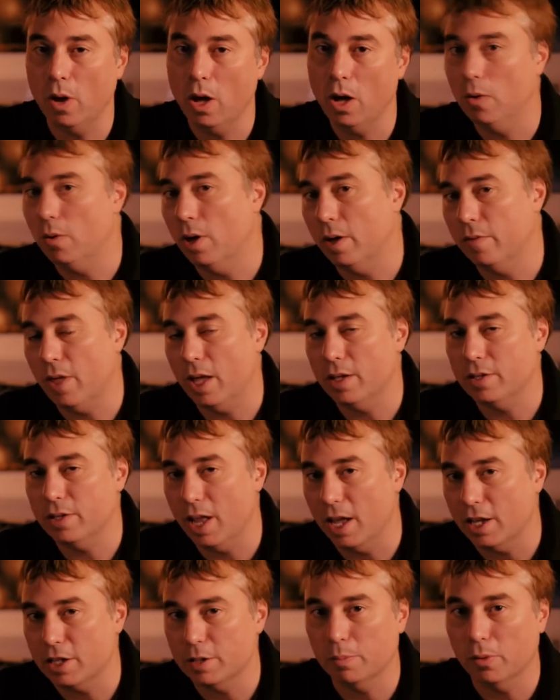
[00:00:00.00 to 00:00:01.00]
well, what if that's
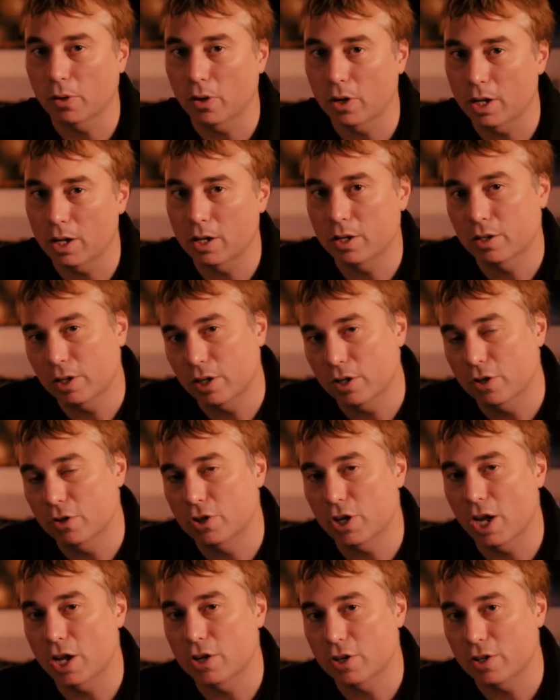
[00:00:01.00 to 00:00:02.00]
an exploit and can you
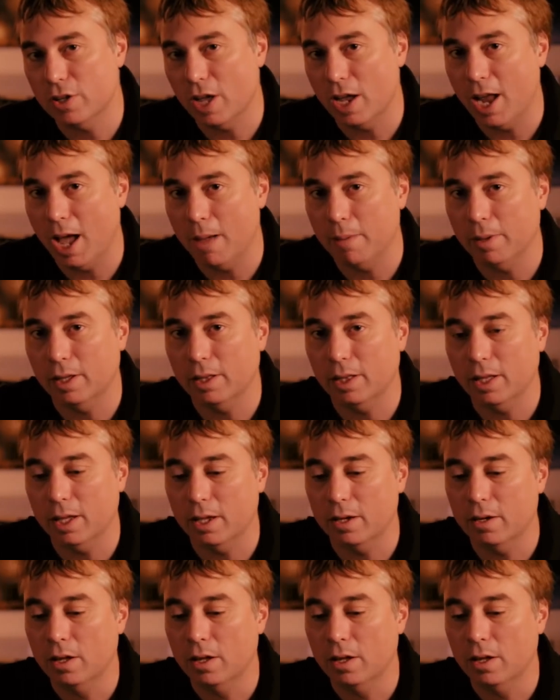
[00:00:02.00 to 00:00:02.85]
change it dynamically?